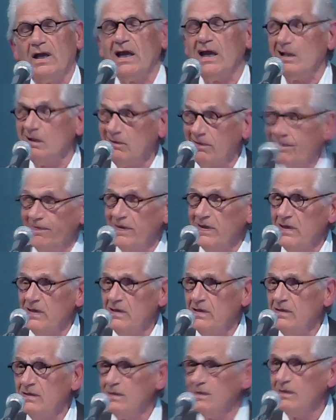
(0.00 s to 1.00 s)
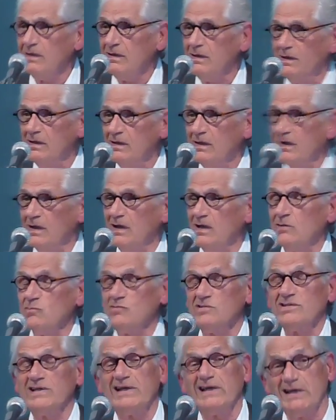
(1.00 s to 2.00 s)
healthy, and
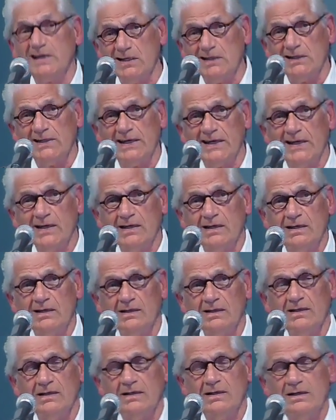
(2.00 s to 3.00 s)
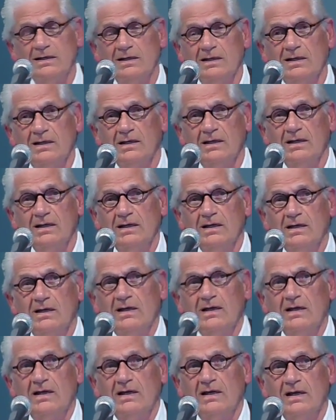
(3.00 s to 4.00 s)
it was healing,
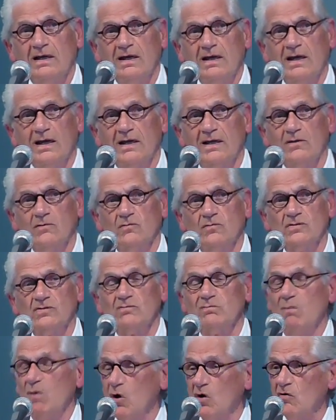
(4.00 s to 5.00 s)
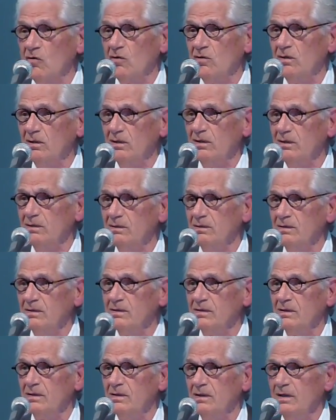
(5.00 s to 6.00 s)
and it was moral,
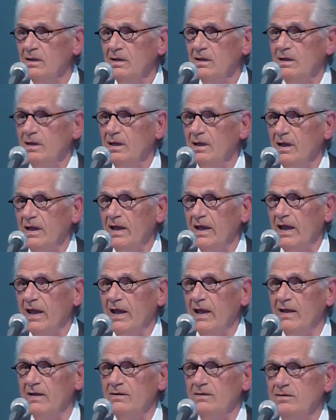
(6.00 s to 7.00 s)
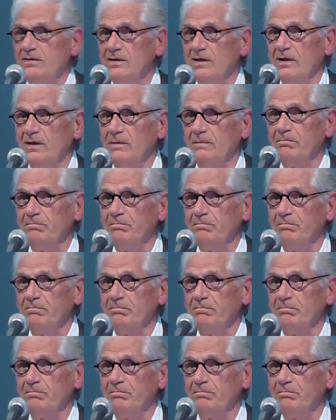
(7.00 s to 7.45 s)
and